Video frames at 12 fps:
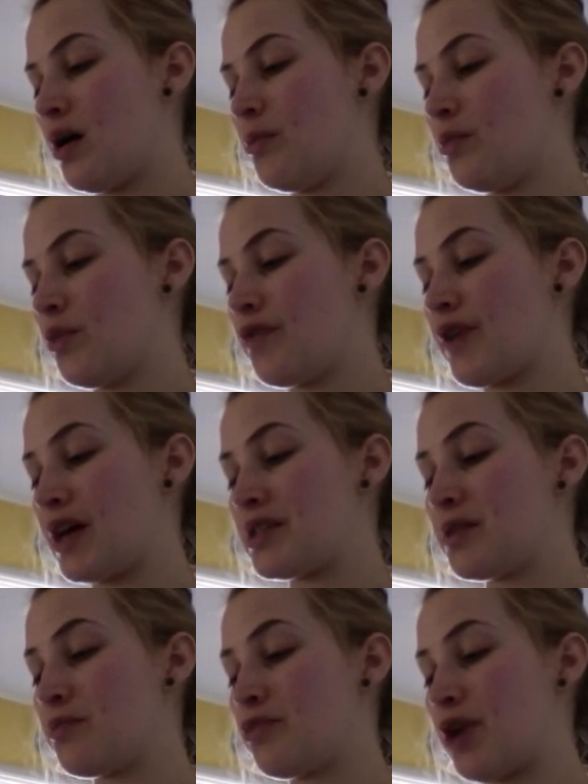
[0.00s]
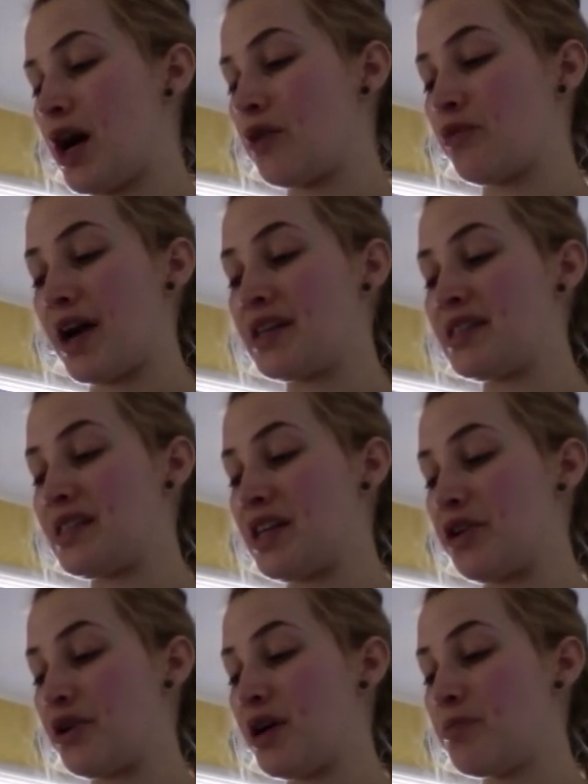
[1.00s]
We've got some brown rice
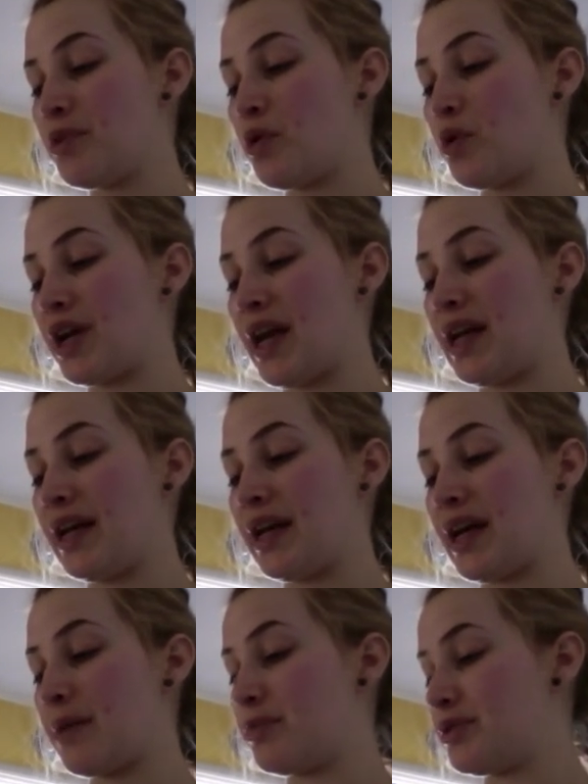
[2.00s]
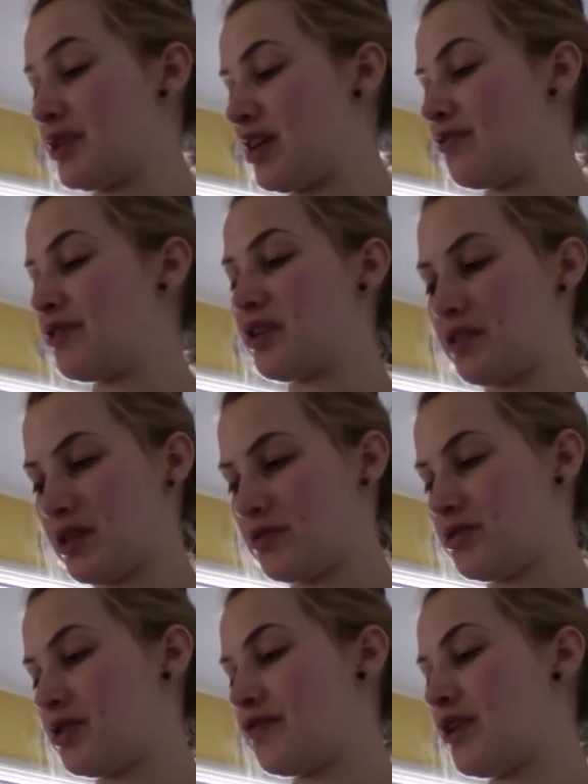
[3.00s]
syrup, organic apple cider vinegar,
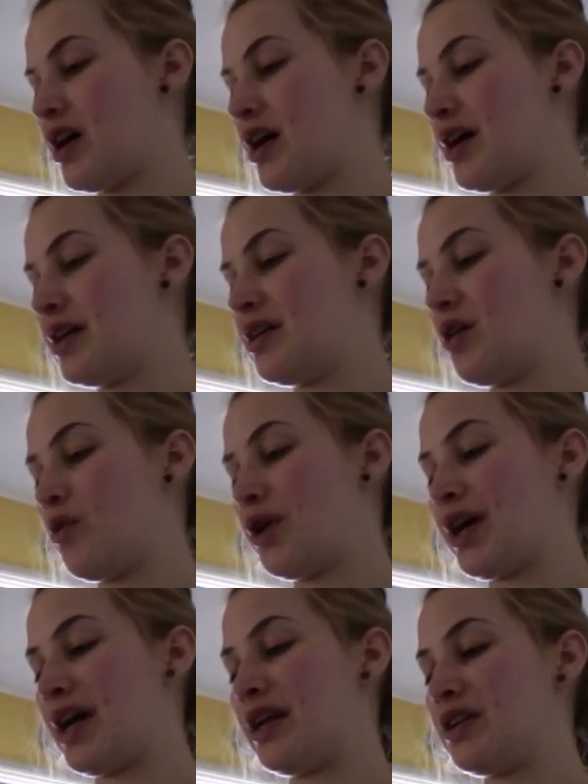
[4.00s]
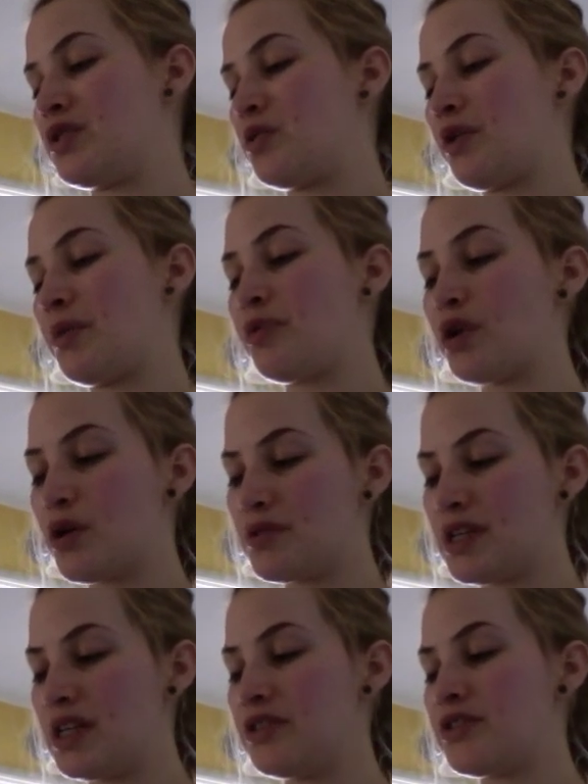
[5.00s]
so fine, organic soy
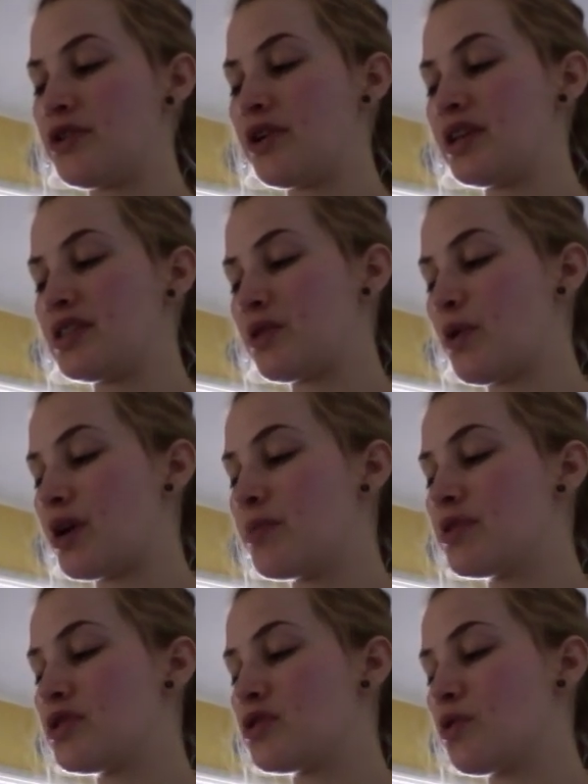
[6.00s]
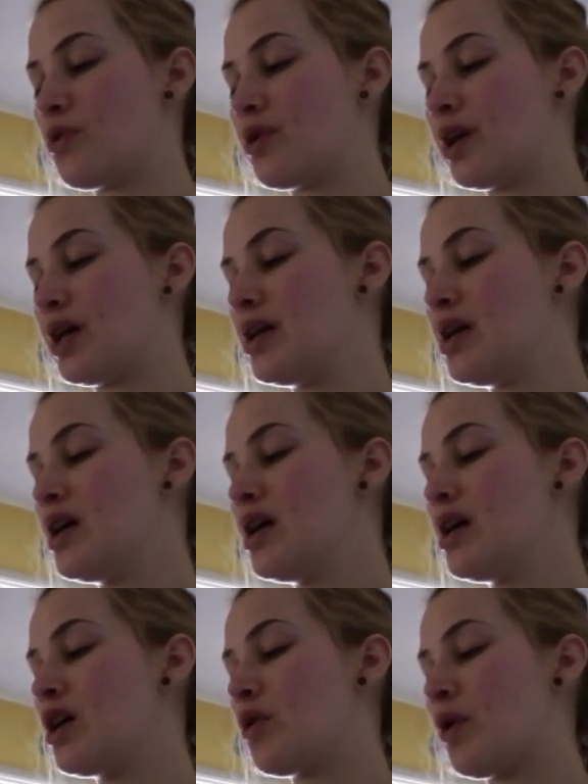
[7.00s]
protein. So you're getting quite a bit of soy,
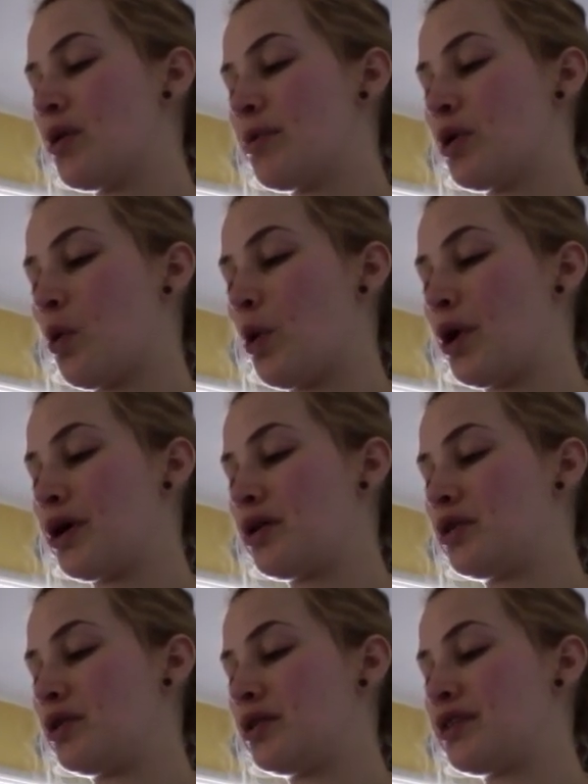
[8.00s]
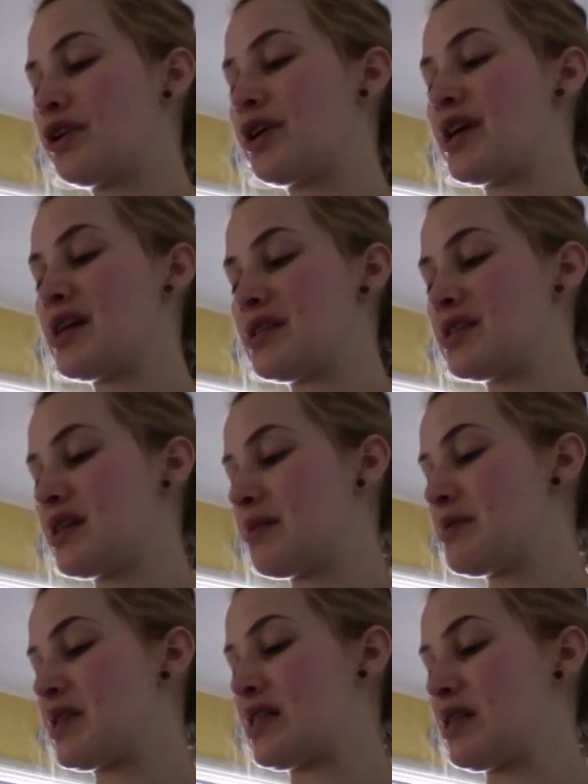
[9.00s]
quite a bit of oil. There is some
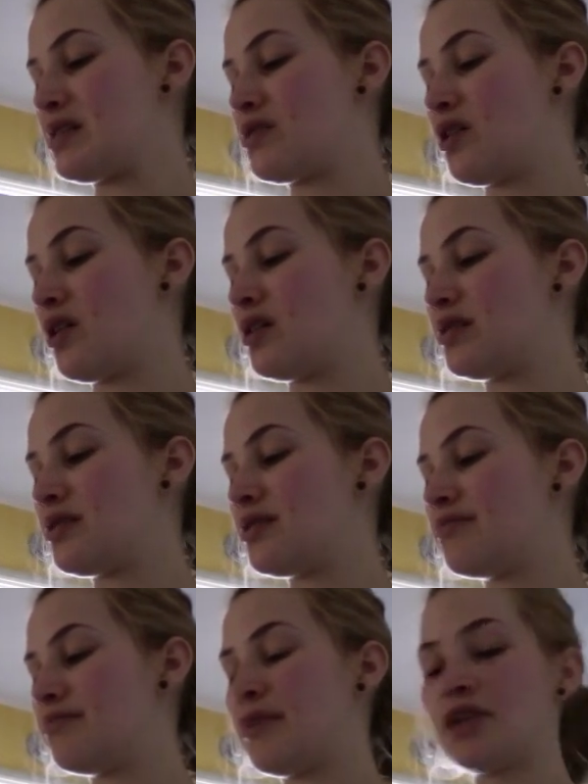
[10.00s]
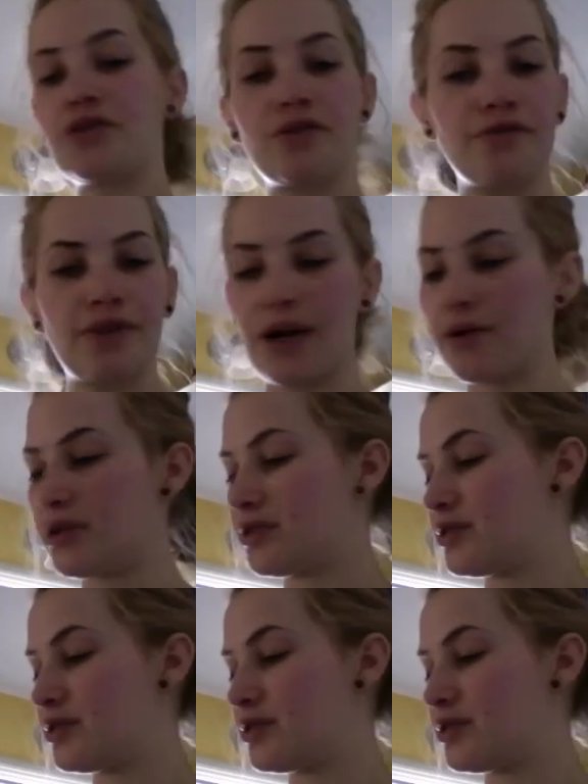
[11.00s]
sea salt, mustard flour,